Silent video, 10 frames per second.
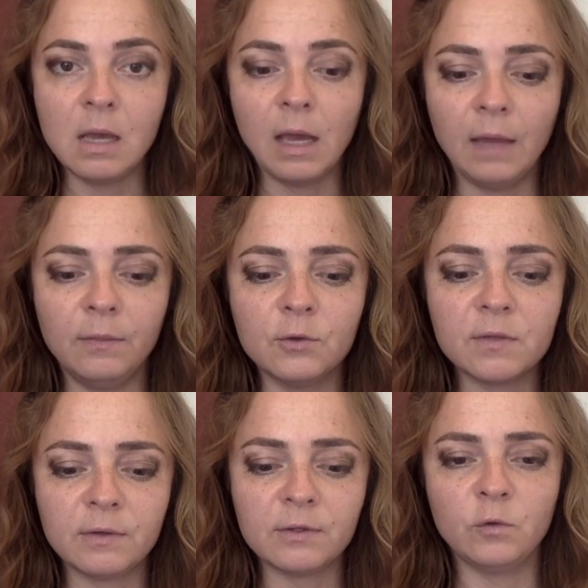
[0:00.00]
And those
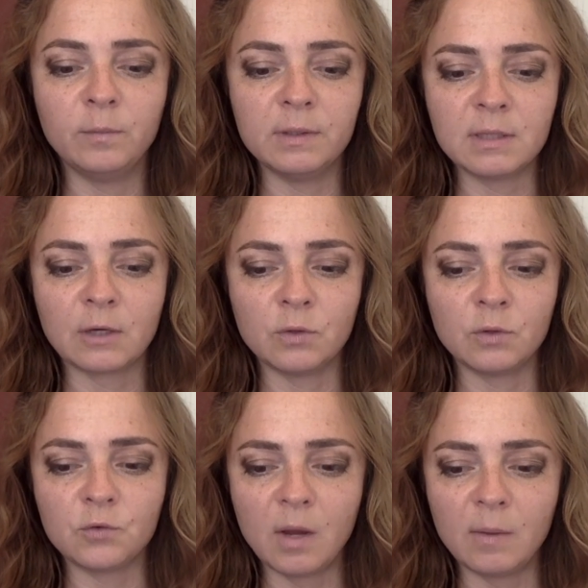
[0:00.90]
of us who've been sexually
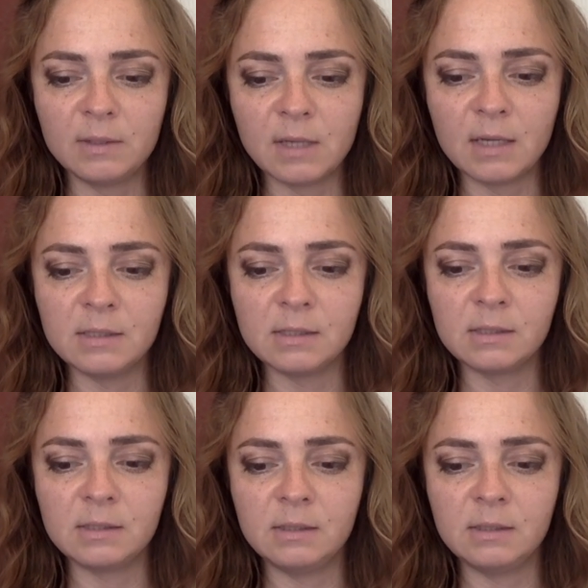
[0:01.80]
traumatized,